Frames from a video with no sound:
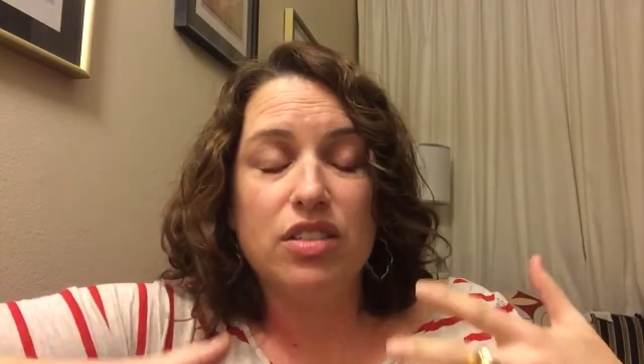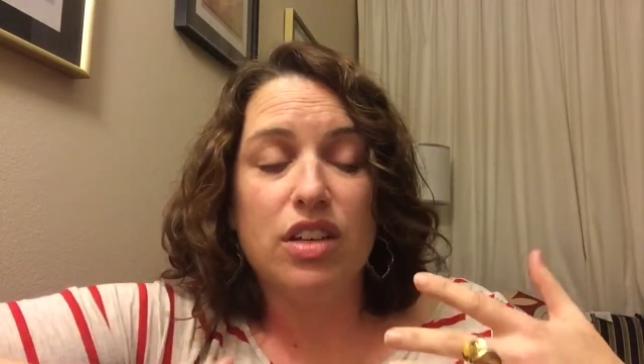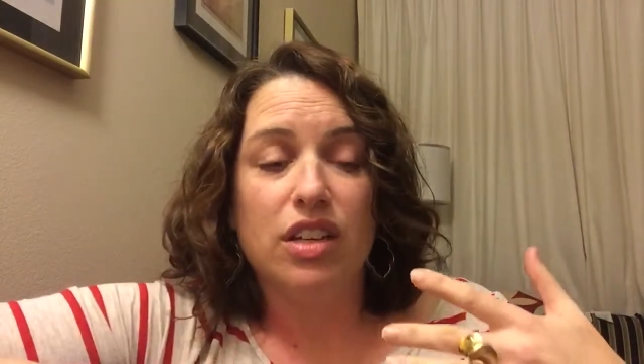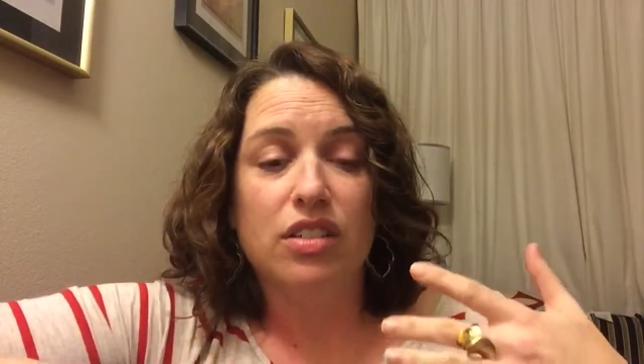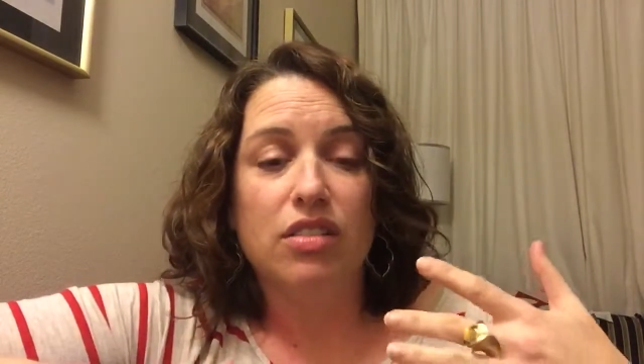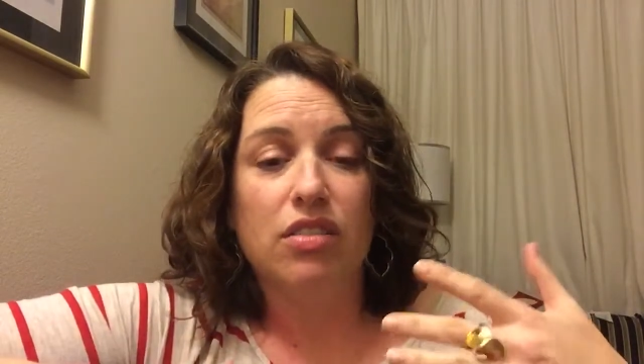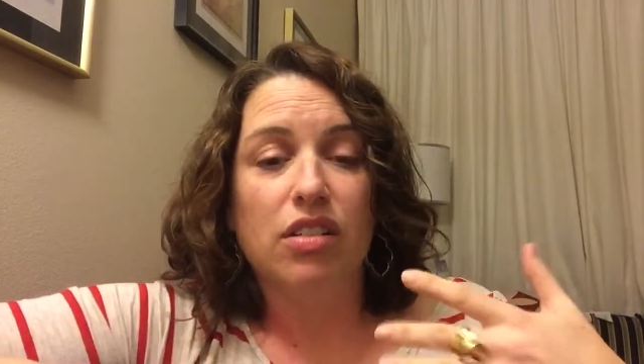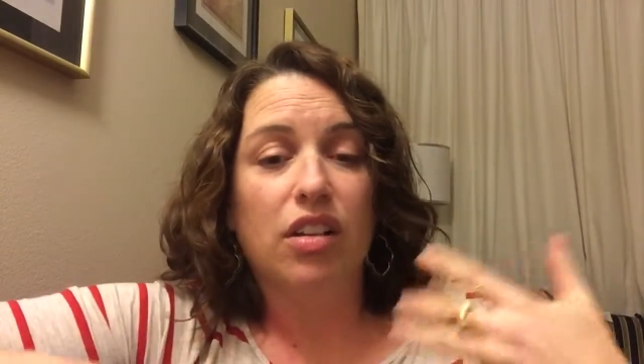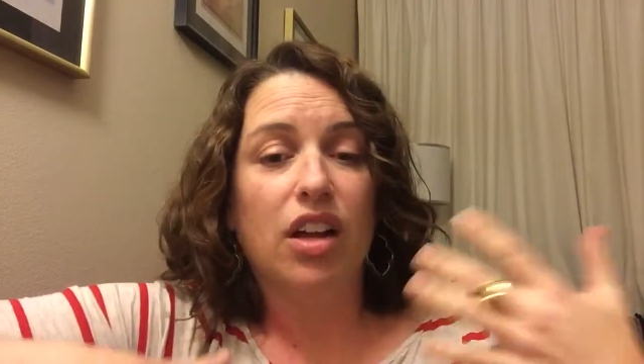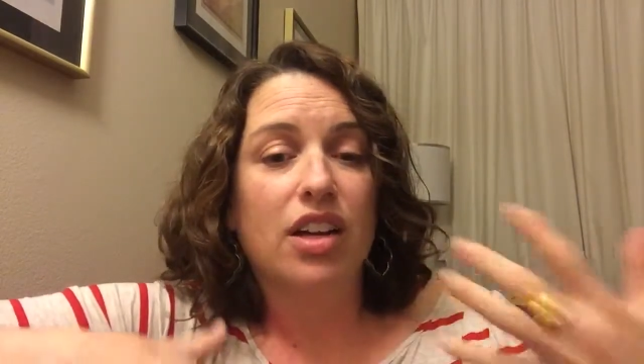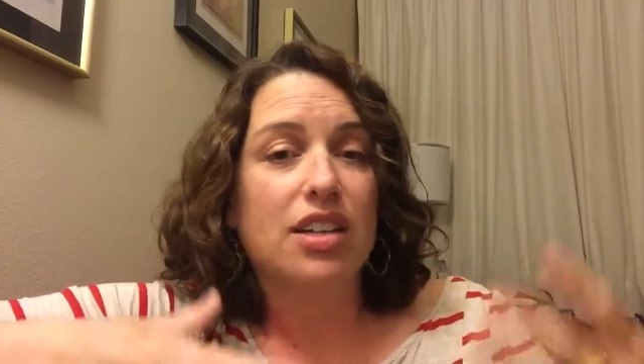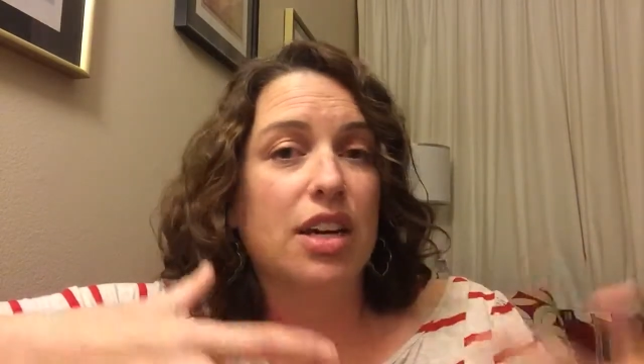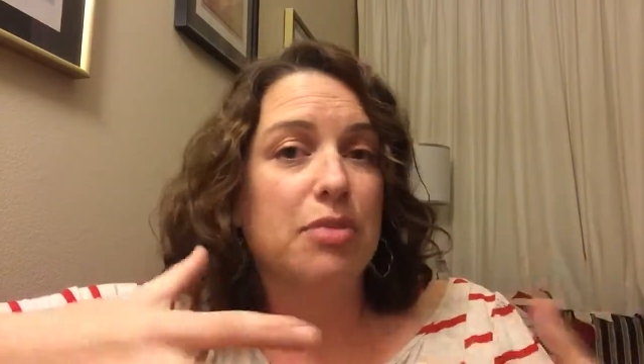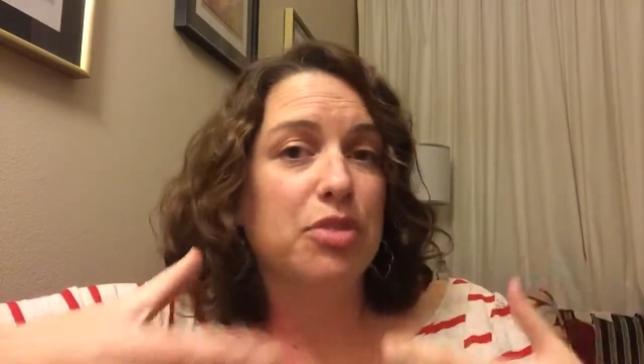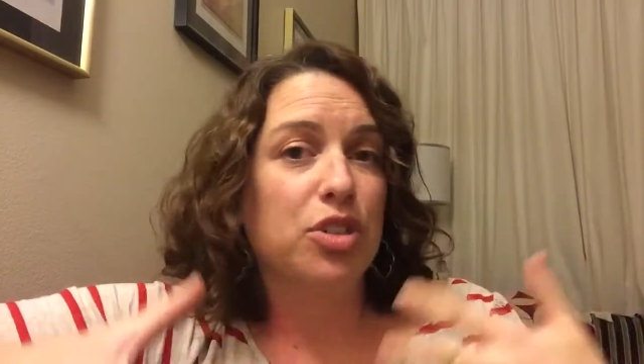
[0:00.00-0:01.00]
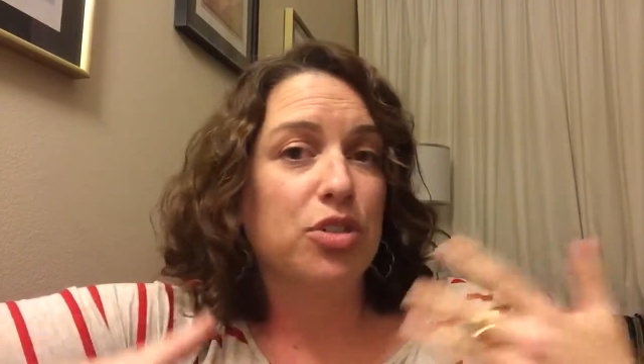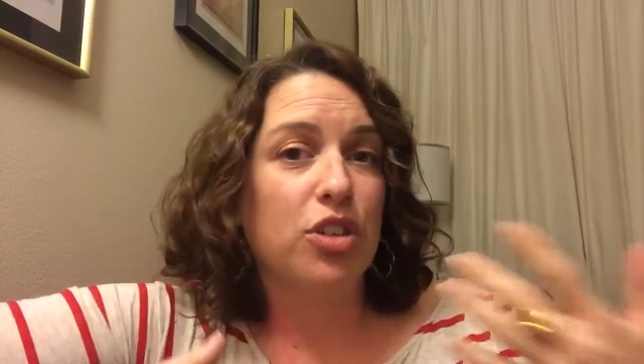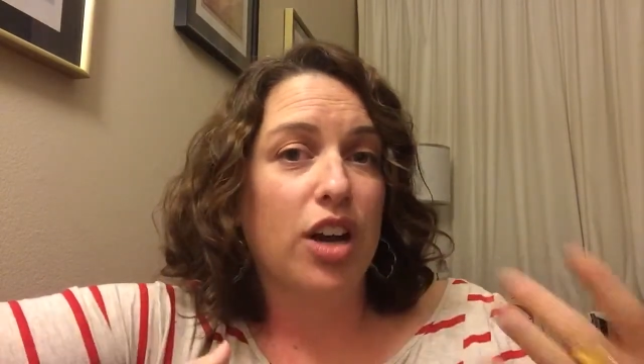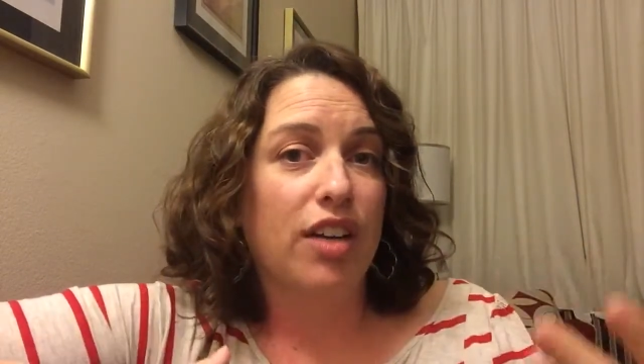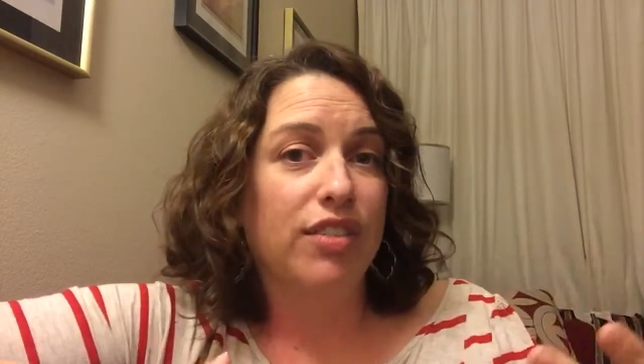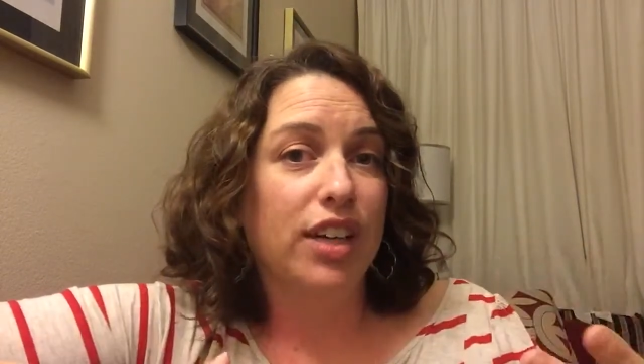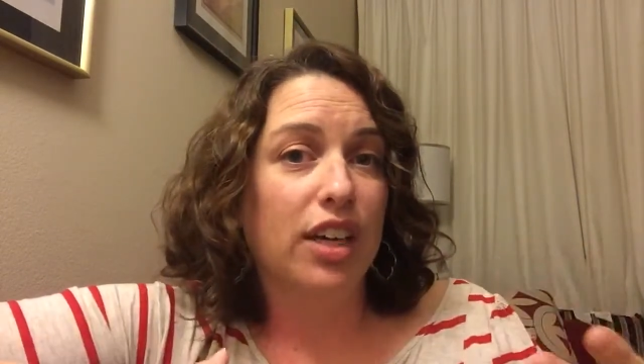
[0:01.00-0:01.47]
And a lot of times you're
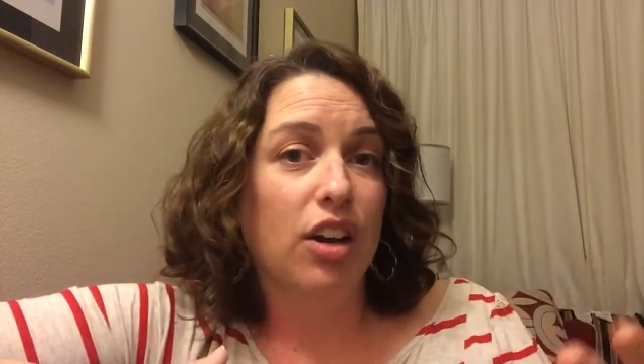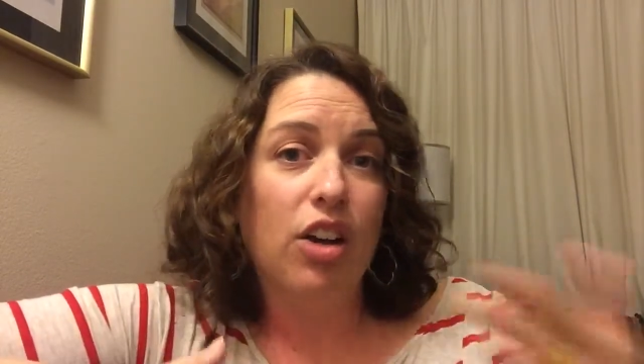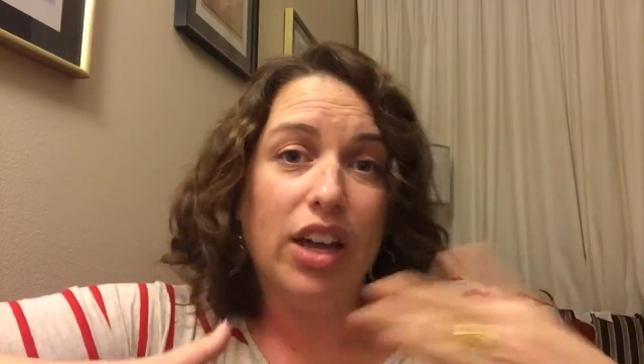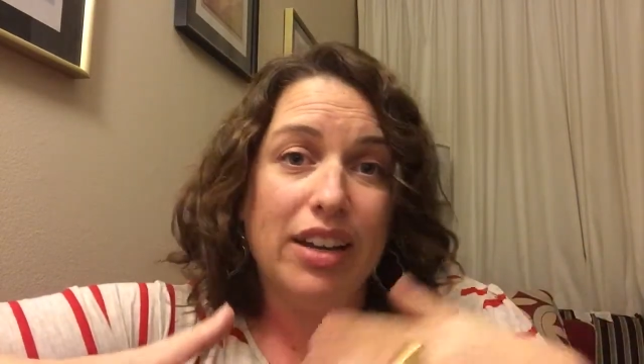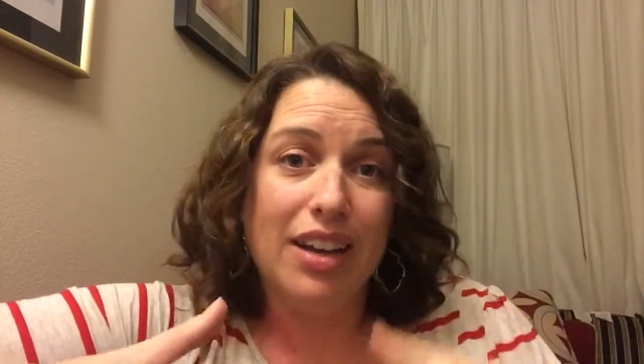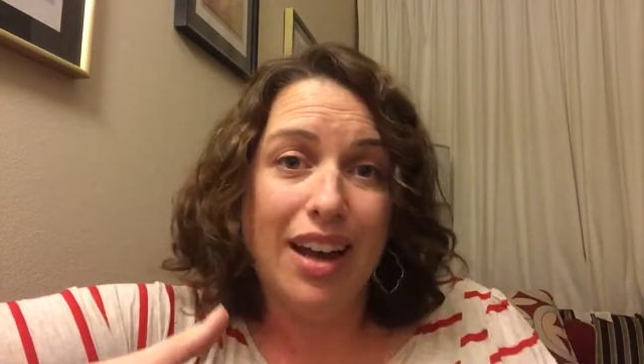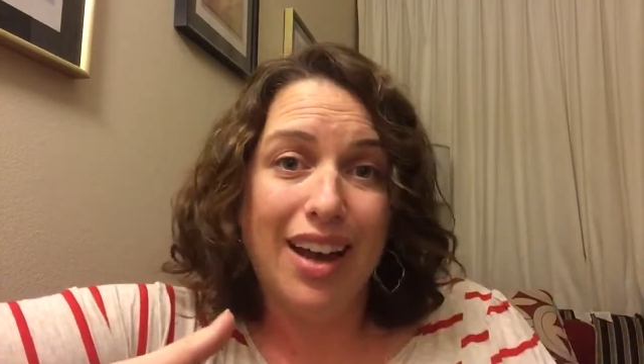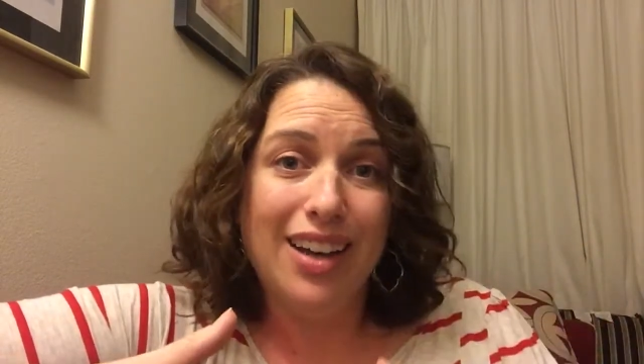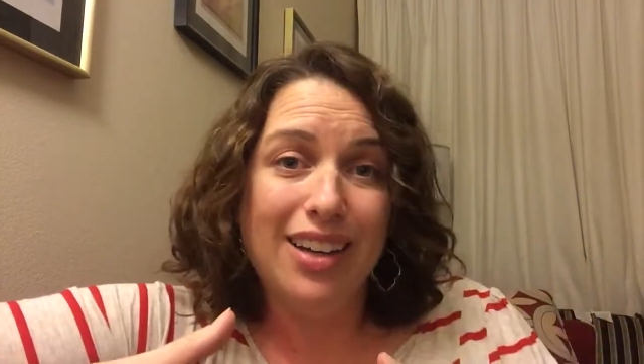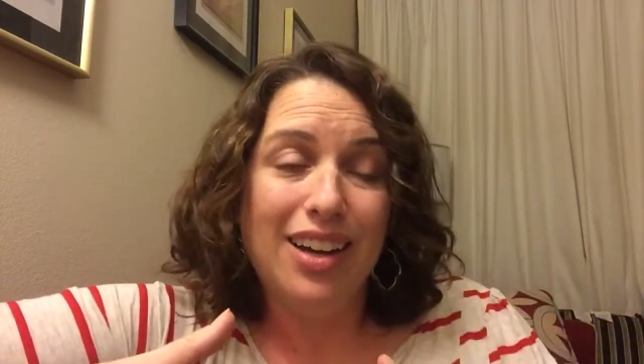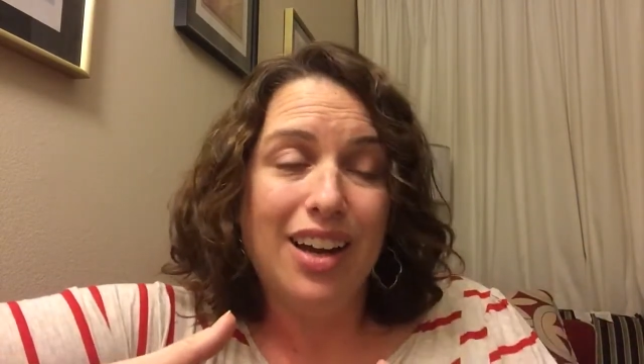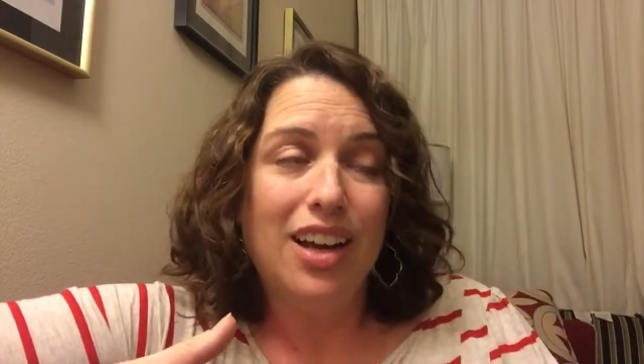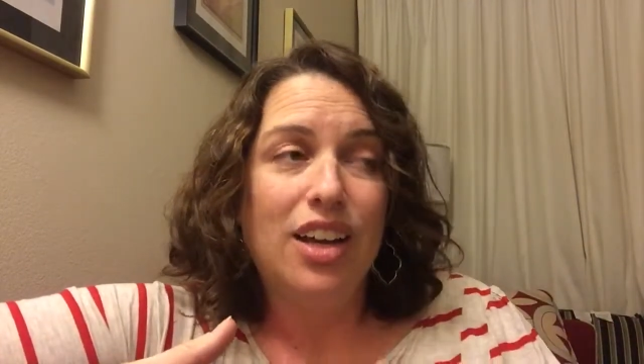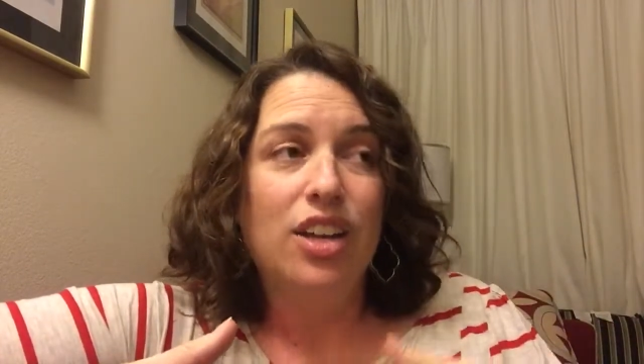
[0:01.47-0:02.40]
traveling at night.